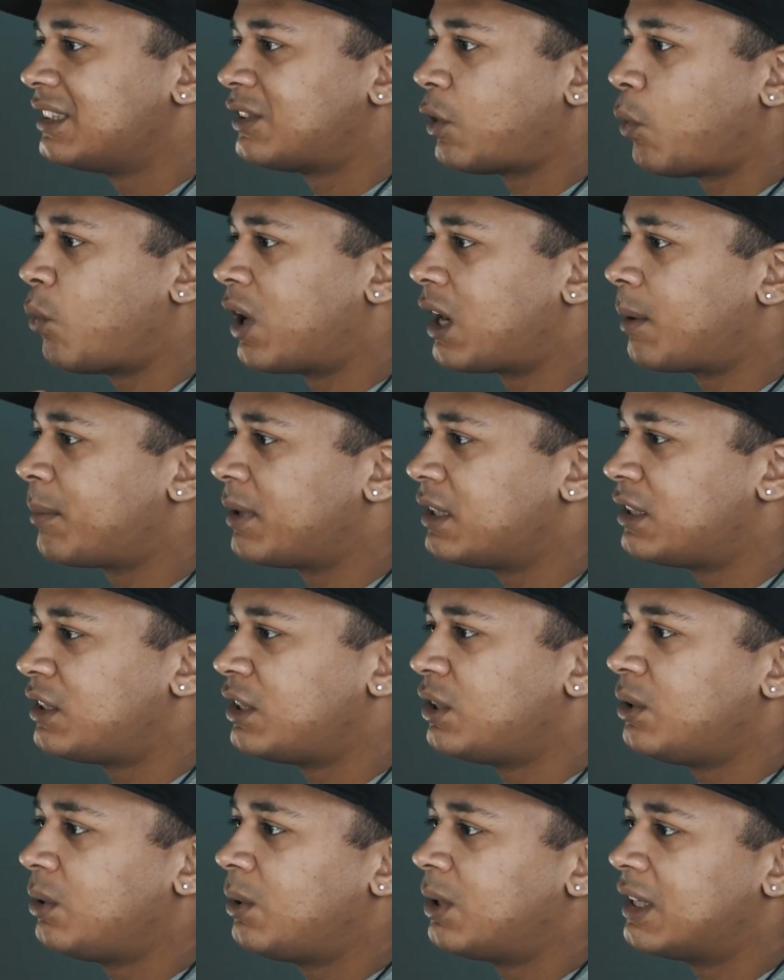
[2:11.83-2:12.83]
So what I'm going to
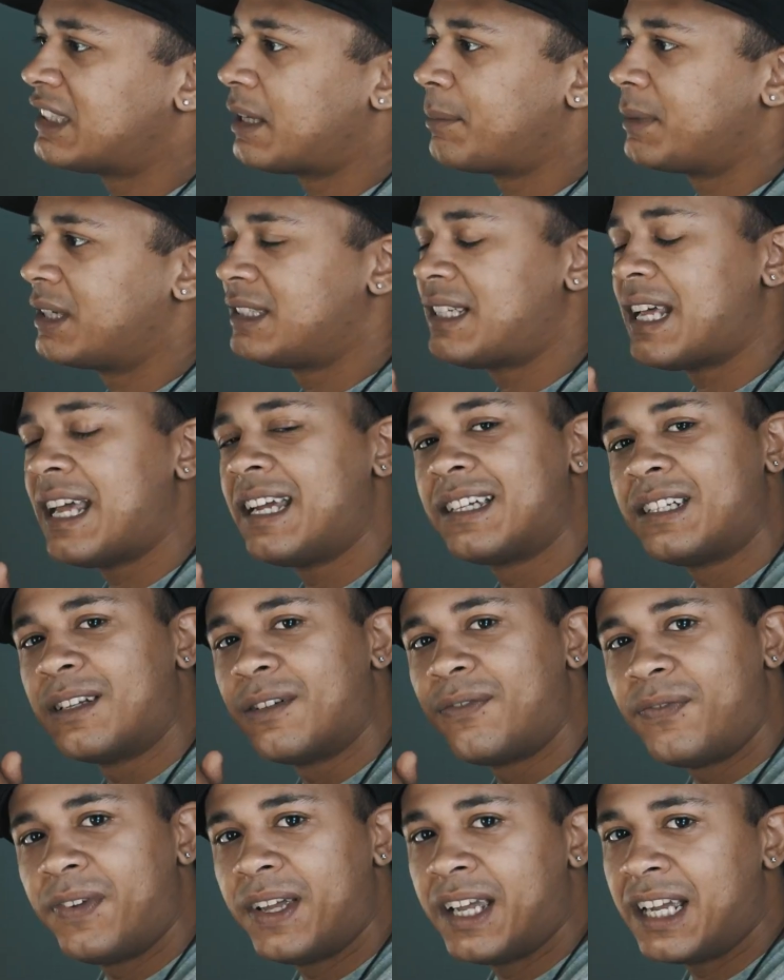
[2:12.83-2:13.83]
do is I'm going to take an
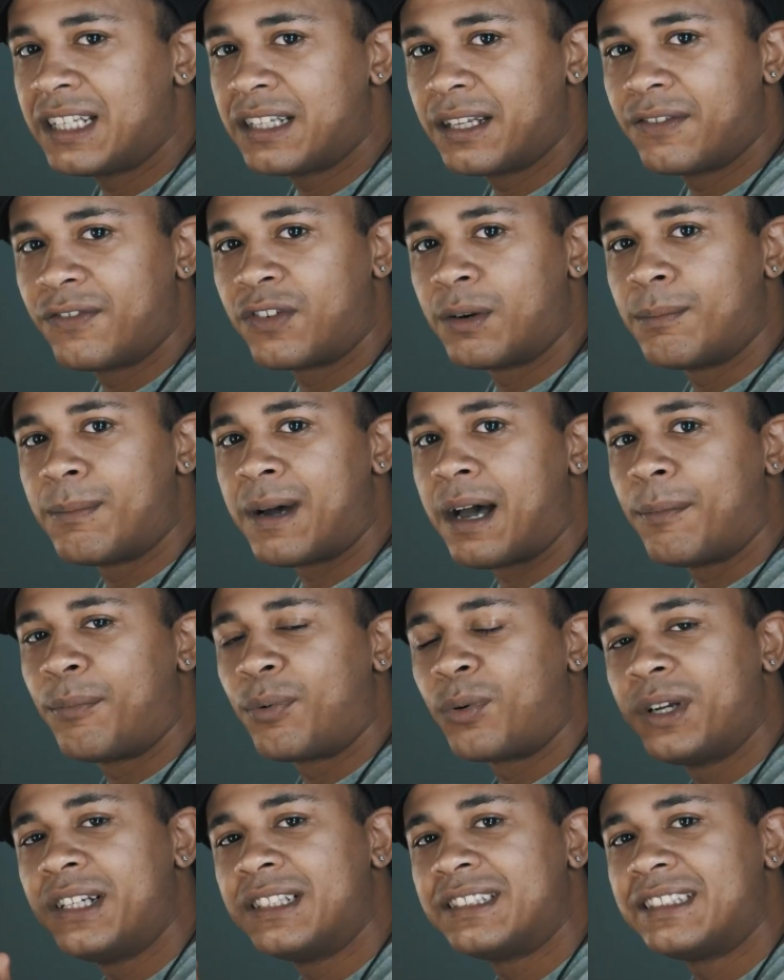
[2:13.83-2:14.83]
effect from my
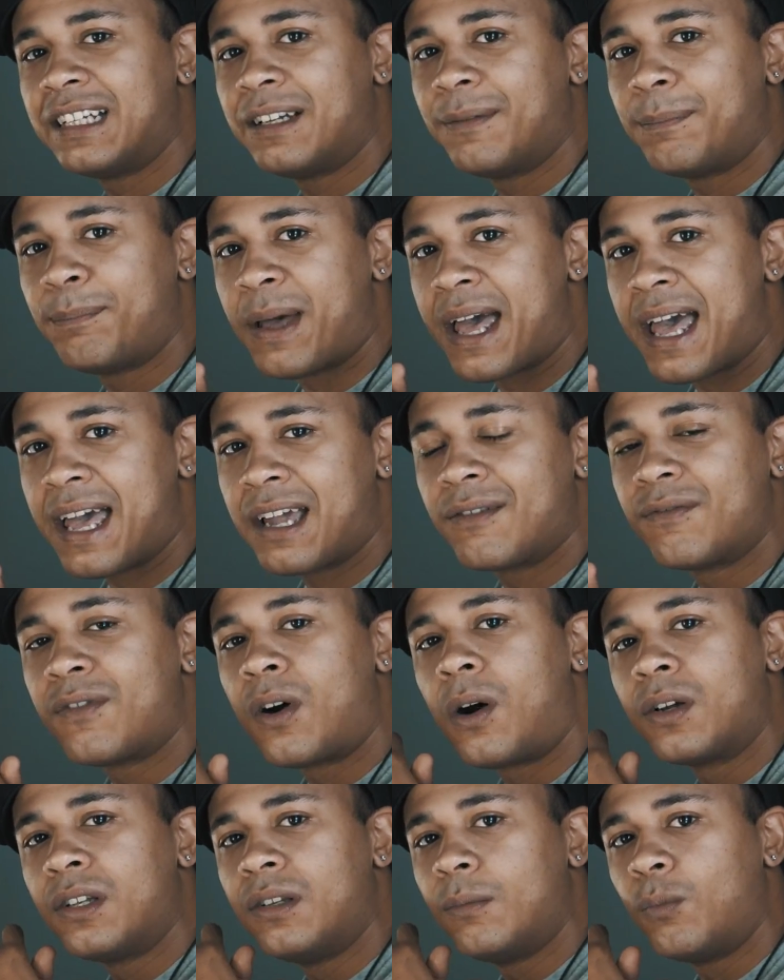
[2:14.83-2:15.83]
preset pack
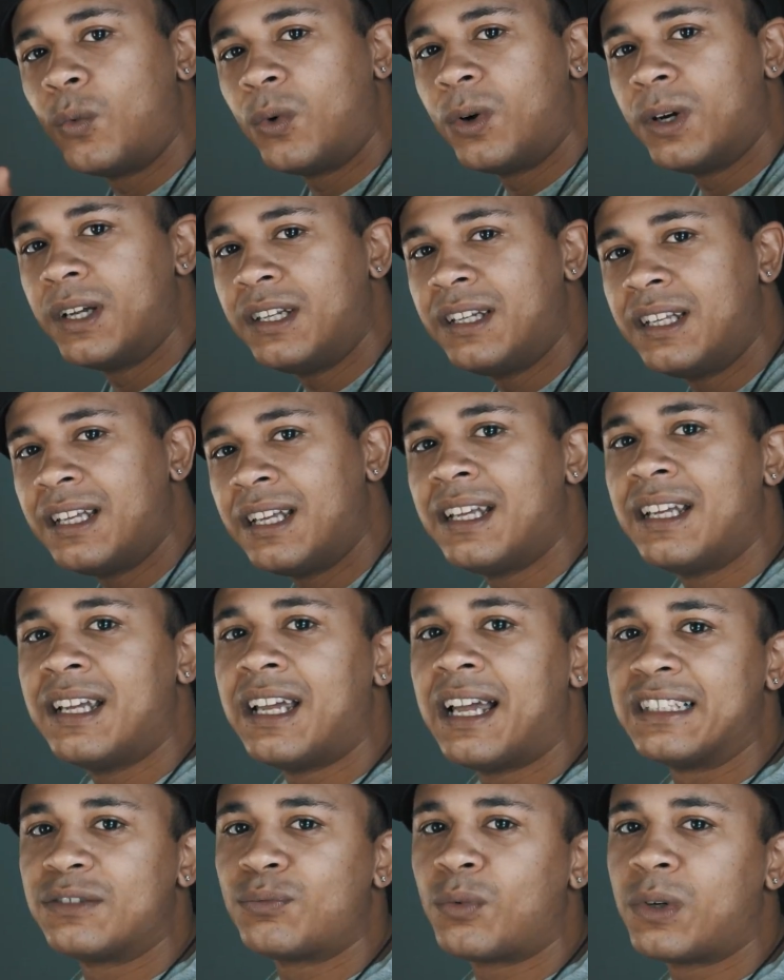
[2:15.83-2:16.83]
volume 1
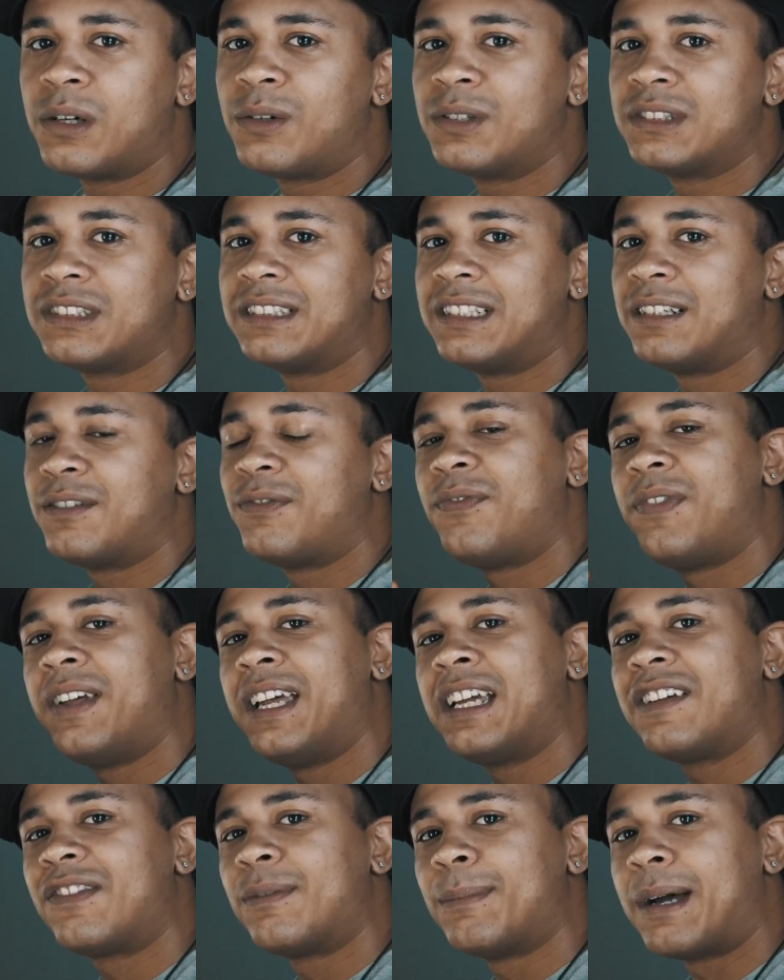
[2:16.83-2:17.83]
as well as an
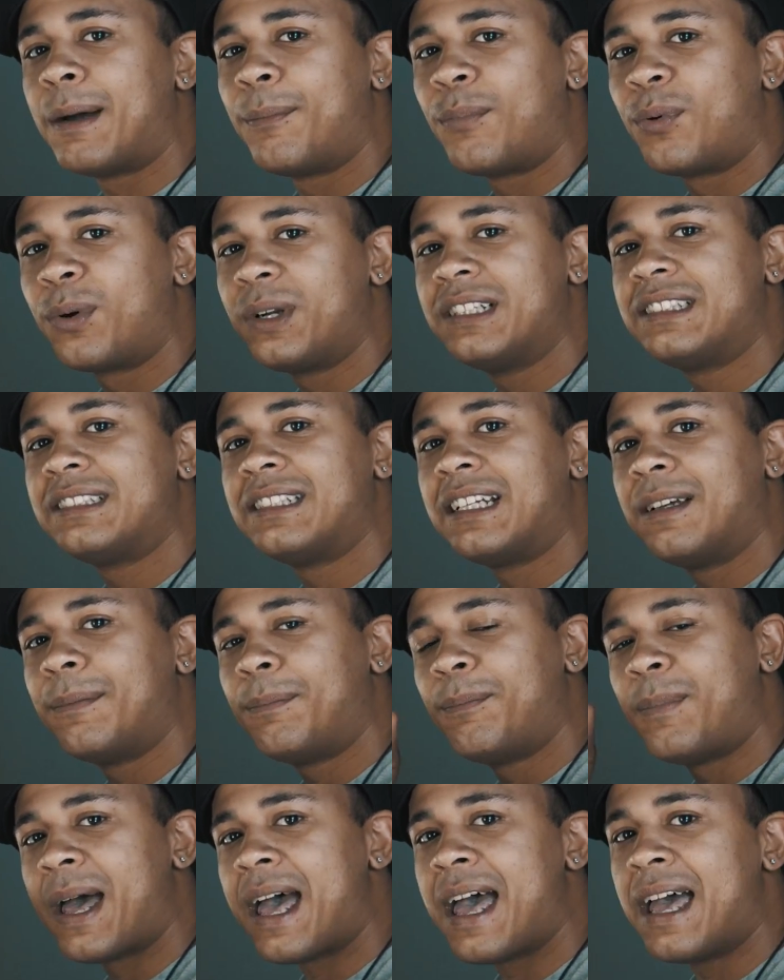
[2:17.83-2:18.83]
effect from my
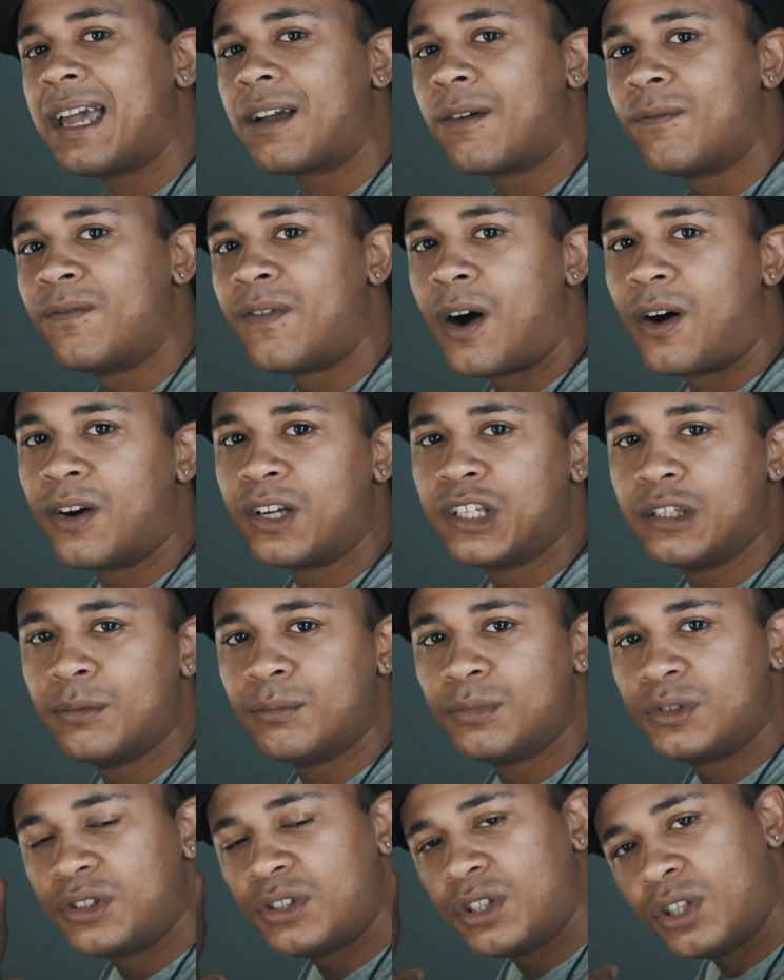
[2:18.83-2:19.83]
preset pack
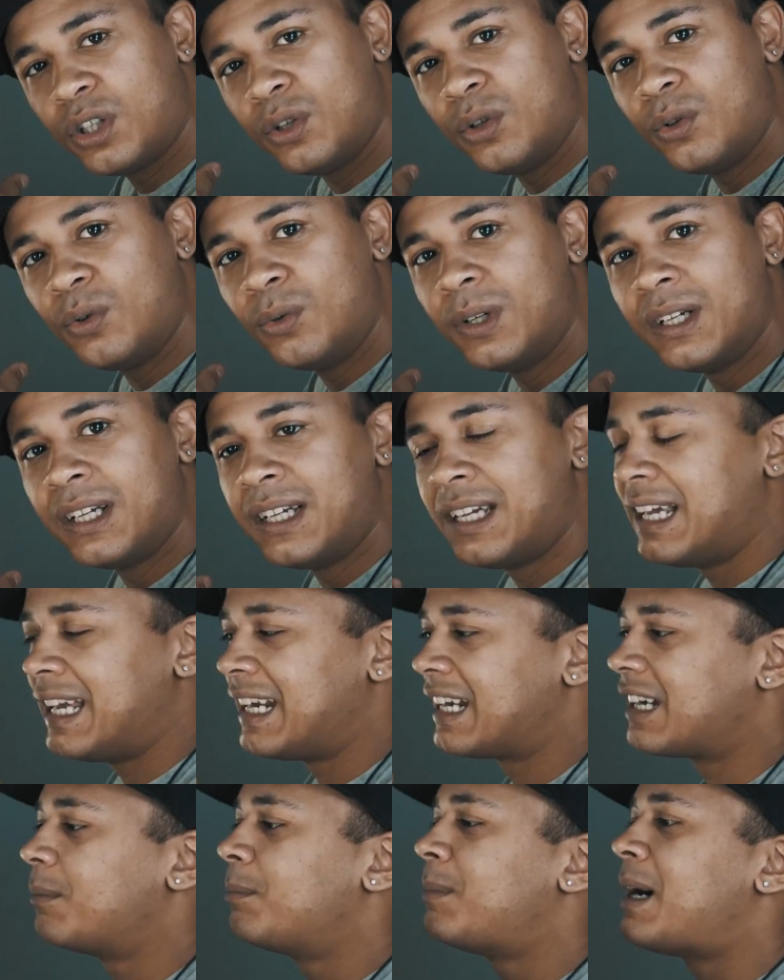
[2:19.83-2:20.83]
volume 2
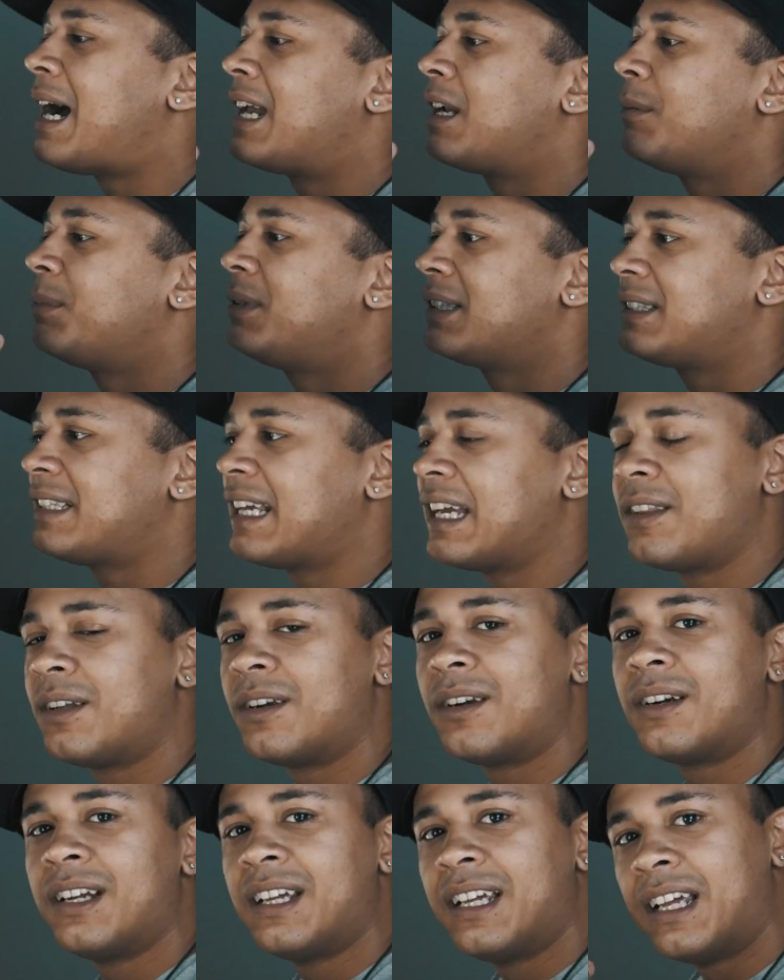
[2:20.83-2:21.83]
and combine them
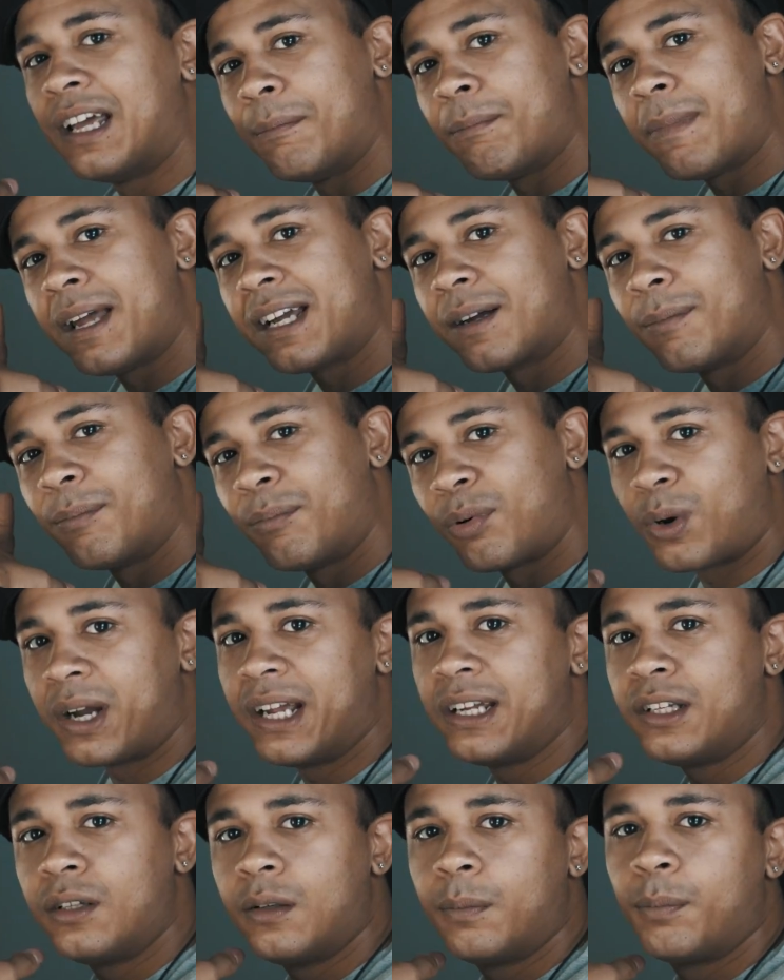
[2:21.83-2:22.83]
together and make a
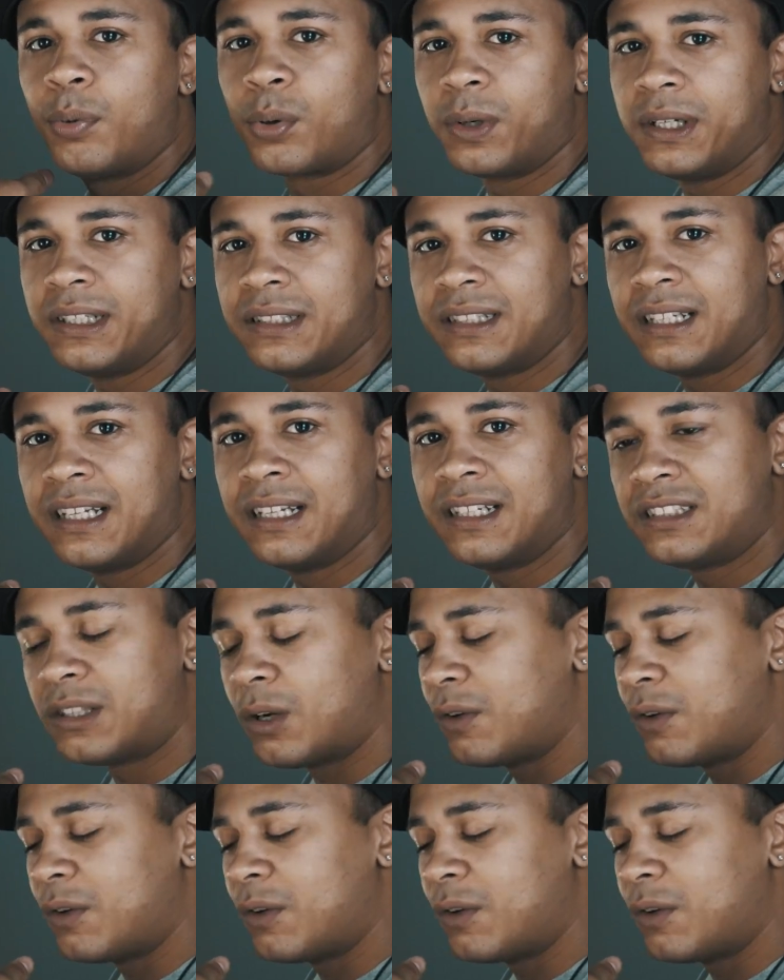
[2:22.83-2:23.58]
brand new preset.